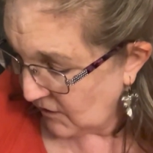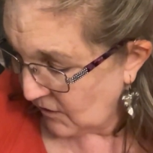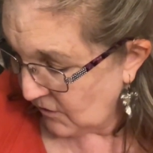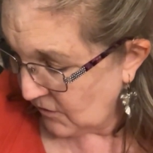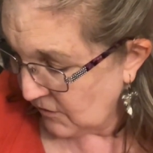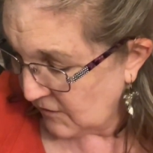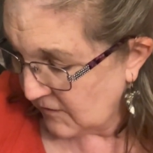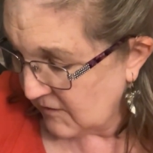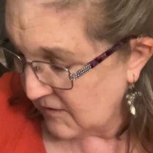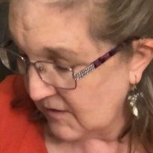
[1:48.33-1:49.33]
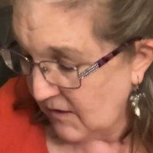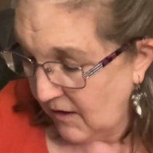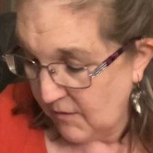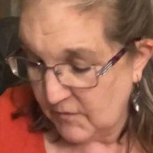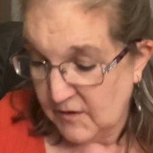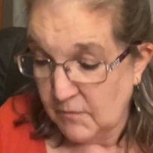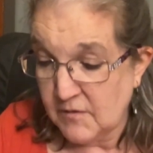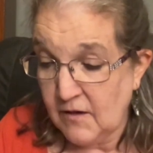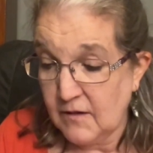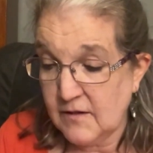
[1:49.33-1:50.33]
use some
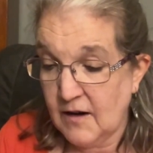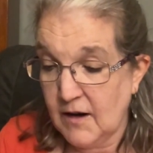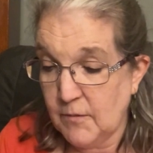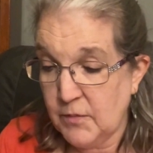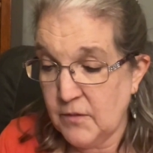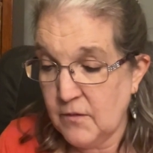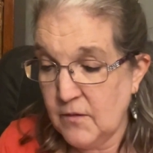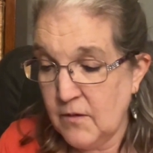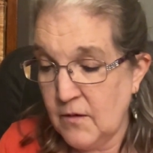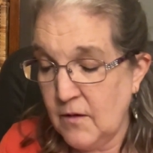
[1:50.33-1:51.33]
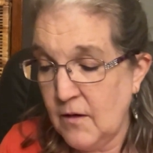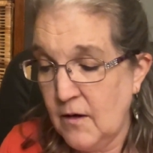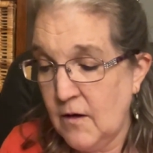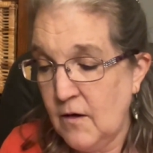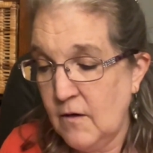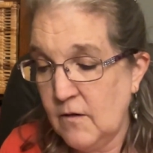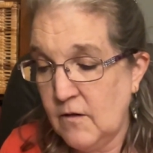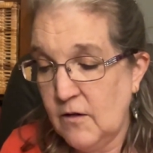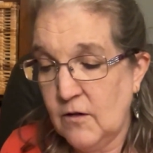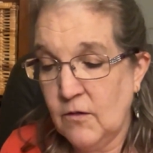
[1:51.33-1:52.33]
duct tape
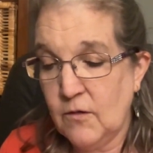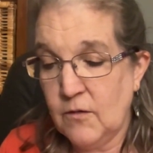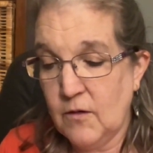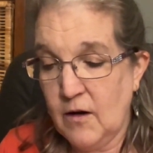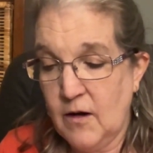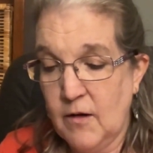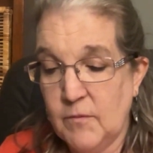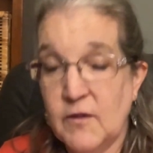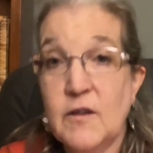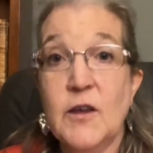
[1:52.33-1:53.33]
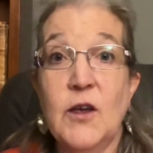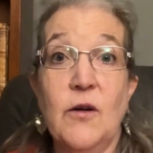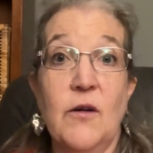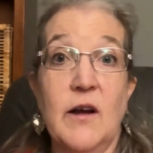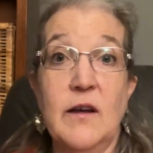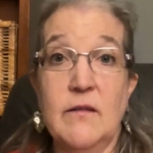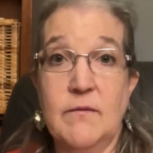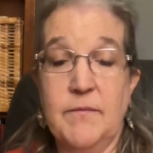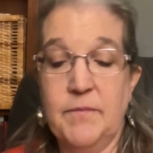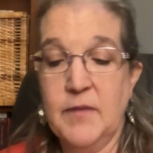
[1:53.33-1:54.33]
to secure it.
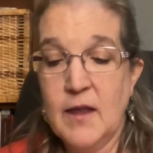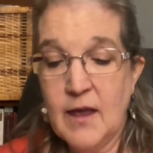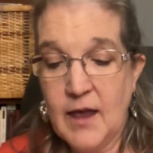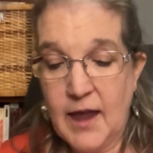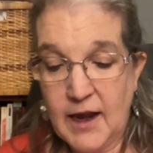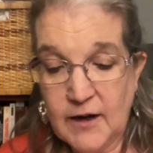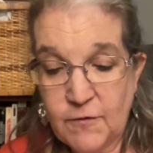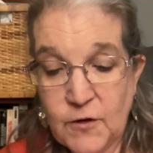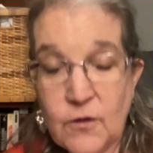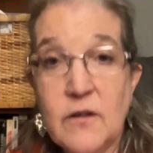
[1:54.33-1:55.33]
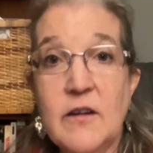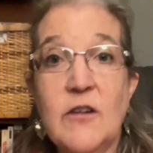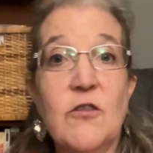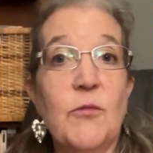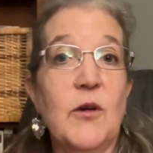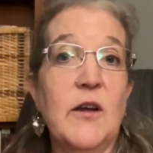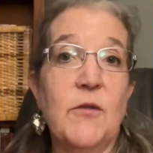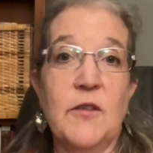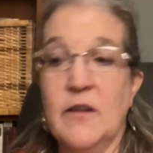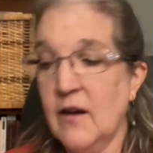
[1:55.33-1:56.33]
And if you're a teacher working
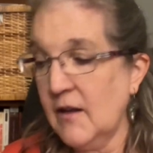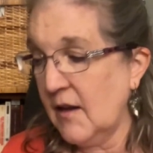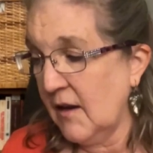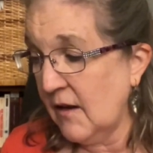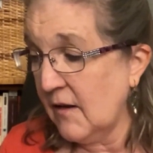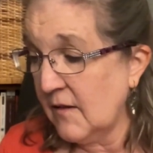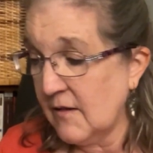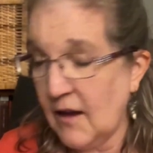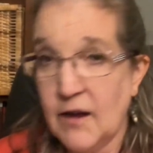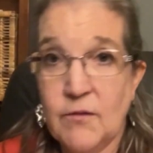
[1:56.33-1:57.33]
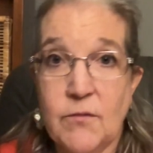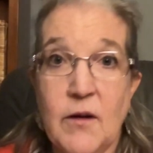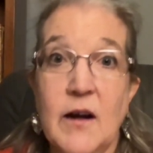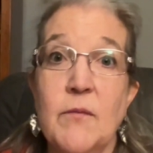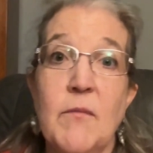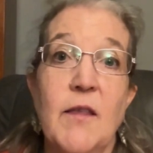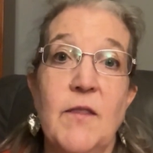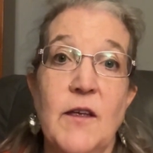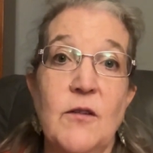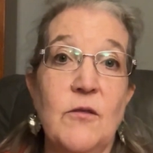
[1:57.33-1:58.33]
with a lot of kids, I recommend
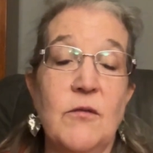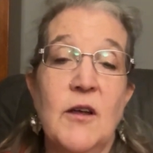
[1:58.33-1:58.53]
that you